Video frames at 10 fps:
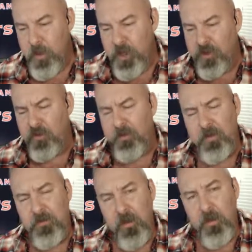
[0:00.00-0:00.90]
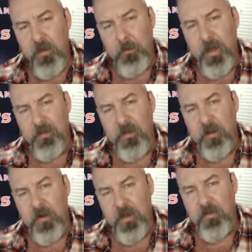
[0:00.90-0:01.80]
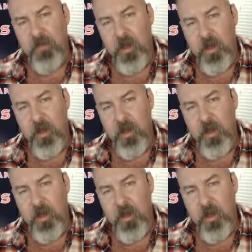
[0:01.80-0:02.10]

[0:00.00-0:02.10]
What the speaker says: We just missed the bestseller list